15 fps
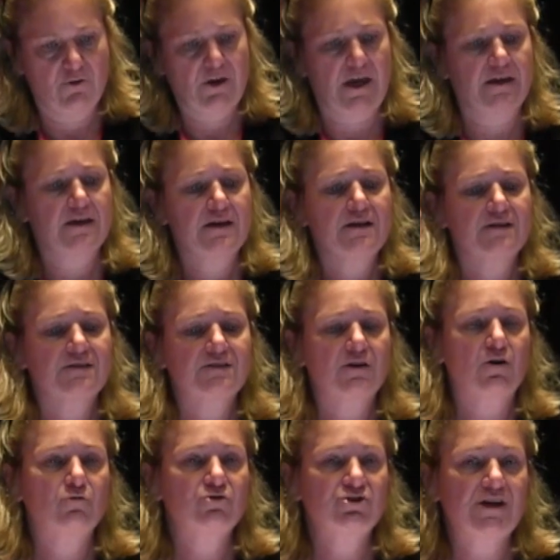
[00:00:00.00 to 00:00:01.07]
Okay,
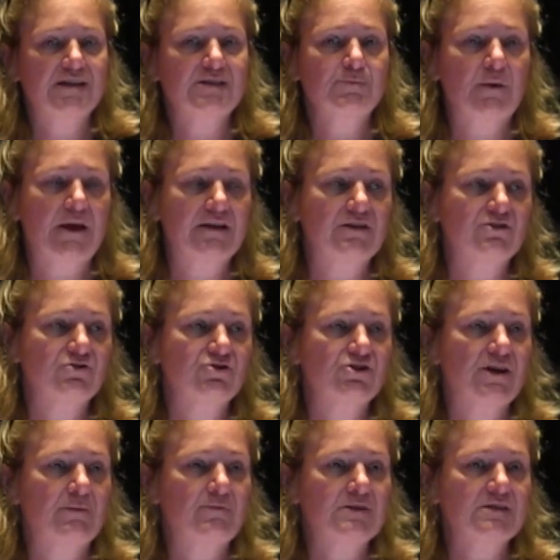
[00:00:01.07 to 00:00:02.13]
so chest pain and
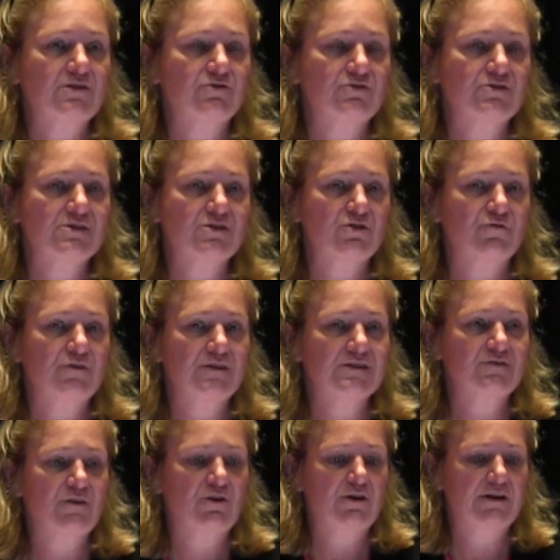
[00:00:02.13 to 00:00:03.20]
Duchenne muscular dystrophy
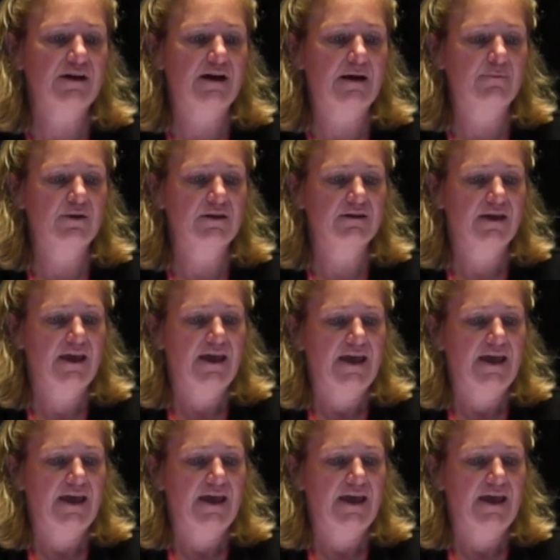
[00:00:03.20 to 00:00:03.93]
is very common,